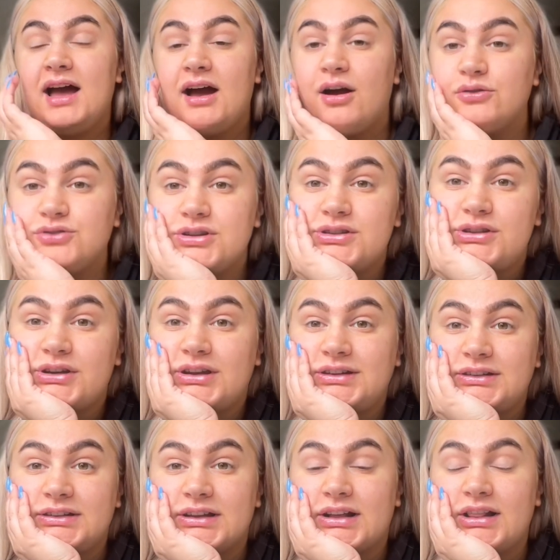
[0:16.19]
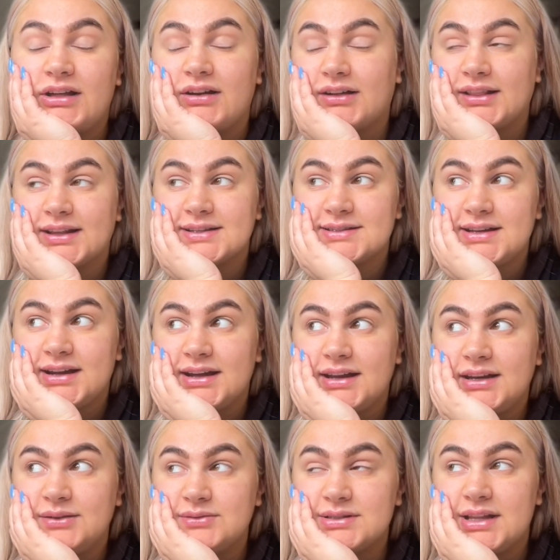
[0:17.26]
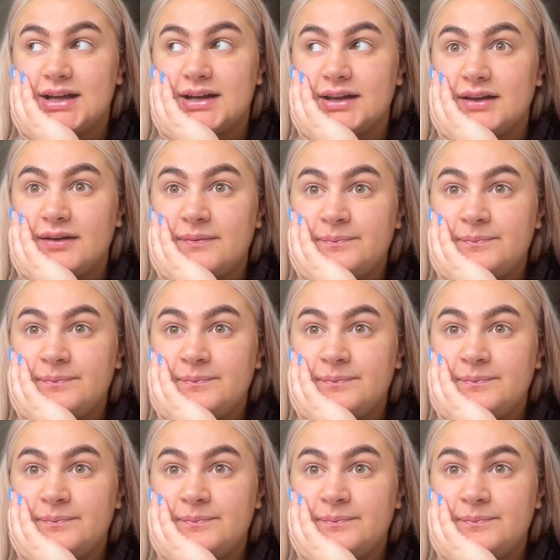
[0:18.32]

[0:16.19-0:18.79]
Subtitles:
I was just looking at the clock last night and it was like